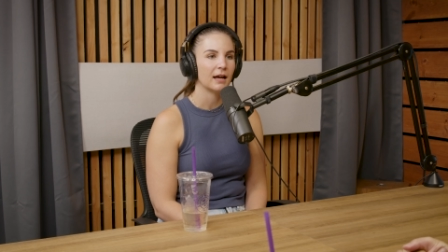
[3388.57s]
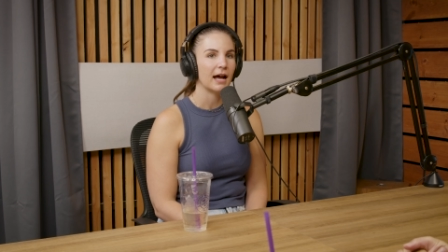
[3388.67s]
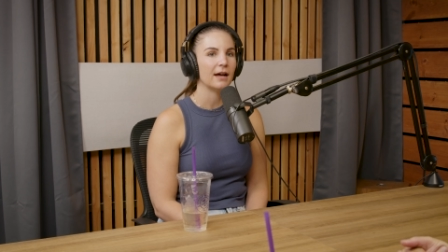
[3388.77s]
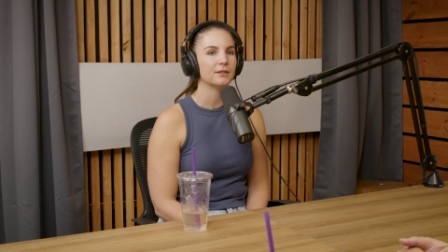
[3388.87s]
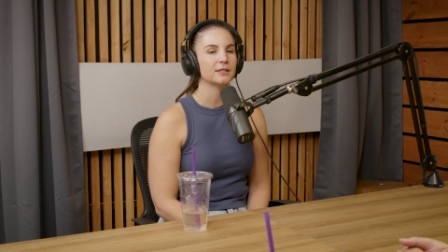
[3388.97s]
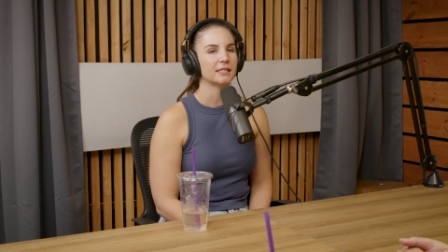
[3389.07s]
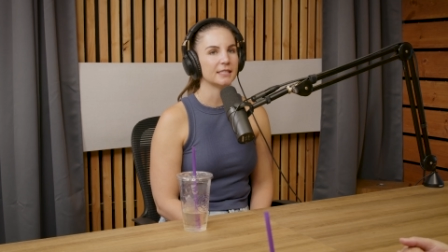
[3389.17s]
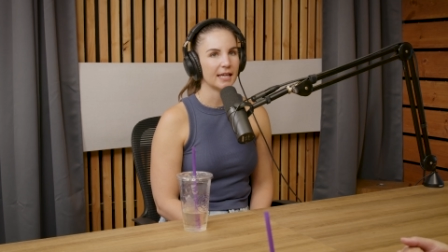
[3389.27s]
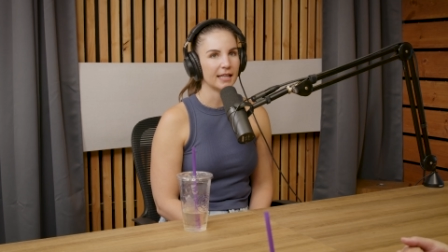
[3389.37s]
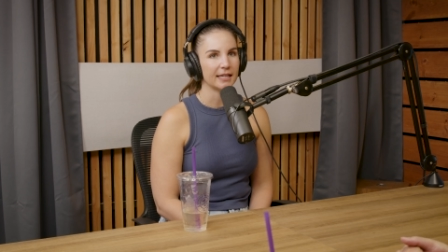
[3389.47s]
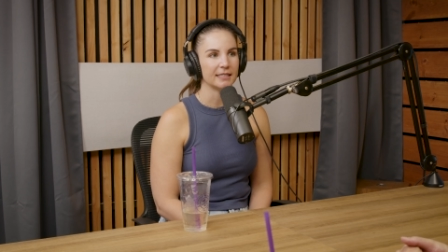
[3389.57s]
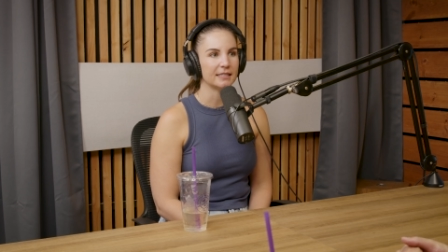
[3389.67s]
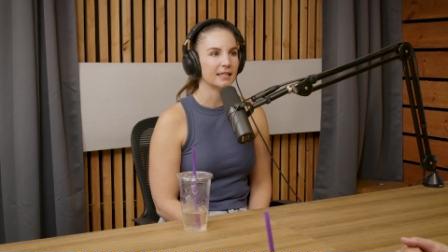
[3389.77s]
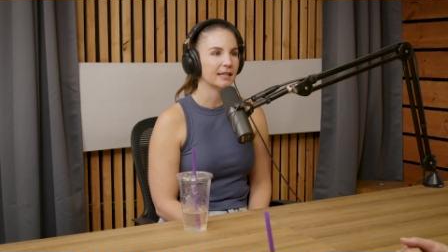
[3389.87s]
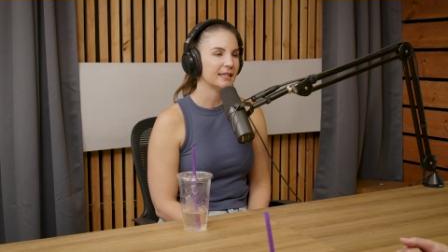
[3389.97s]
I was gonna say
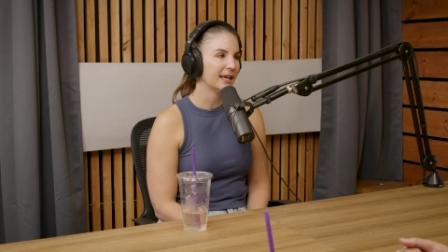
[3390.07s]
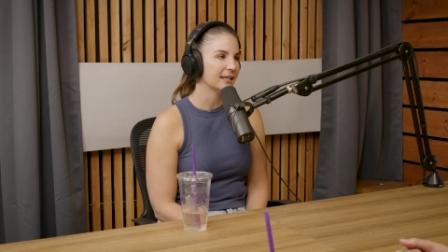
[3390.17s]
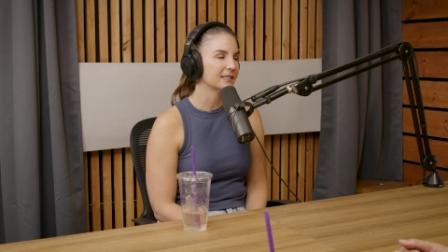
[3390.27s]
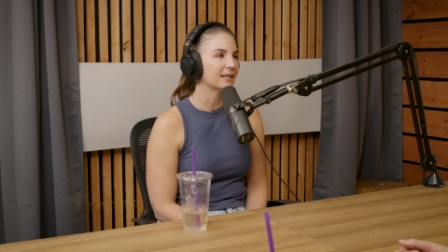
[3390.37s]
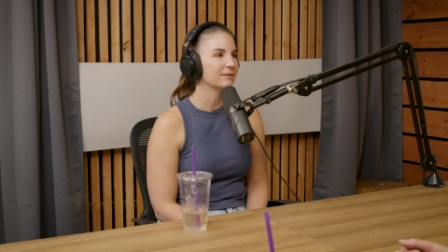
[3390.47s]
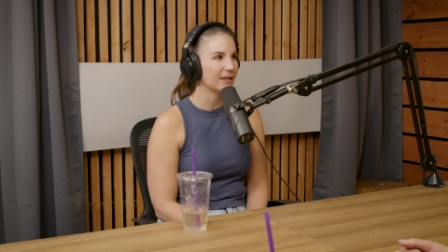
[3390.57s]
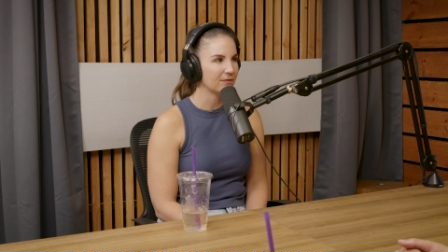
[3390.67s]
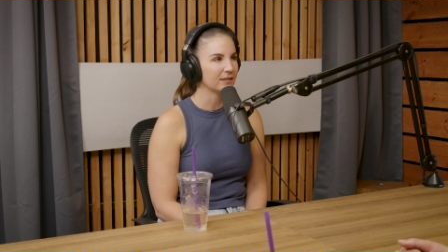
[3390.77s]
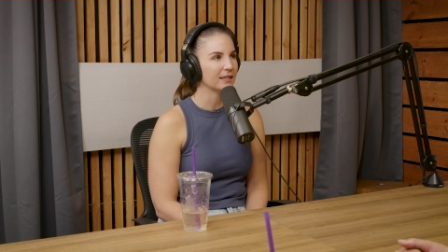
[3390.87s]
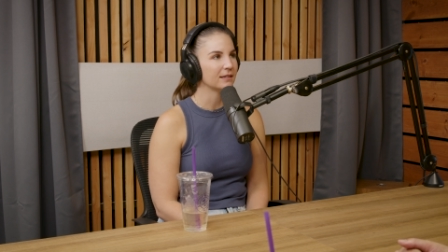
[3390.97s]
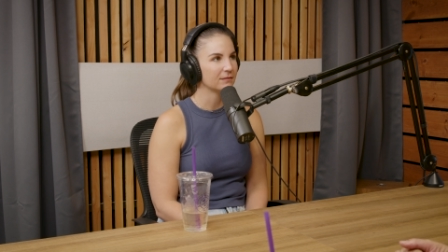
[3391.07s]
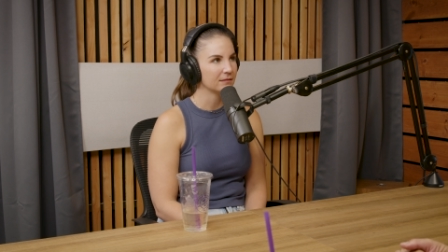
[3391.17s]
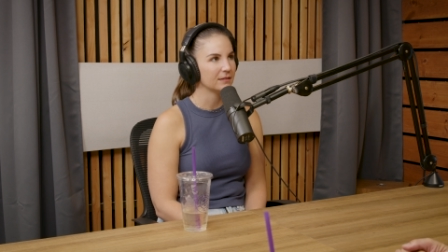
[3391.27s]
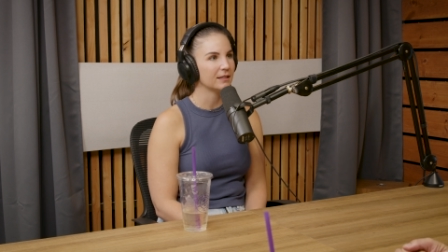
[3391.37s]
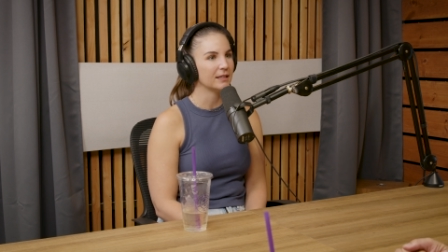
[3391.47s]
yes, that definitely
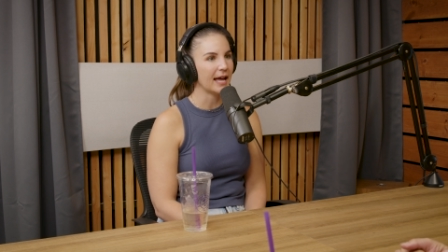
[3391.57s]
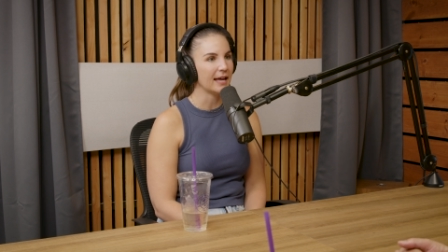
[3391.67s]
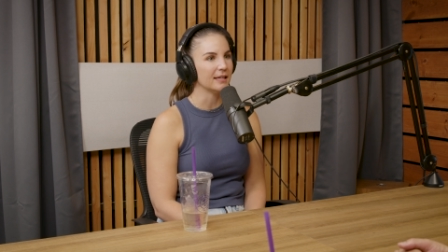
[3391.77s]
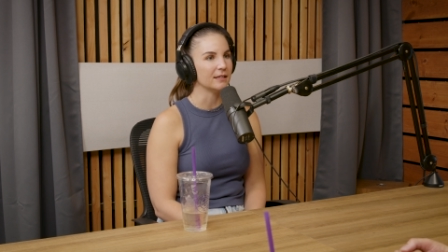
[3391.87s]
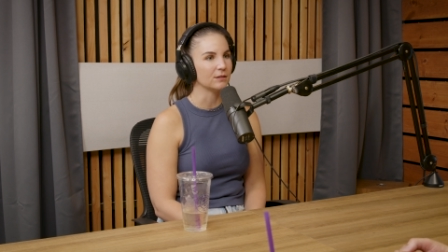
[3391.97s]
a Latin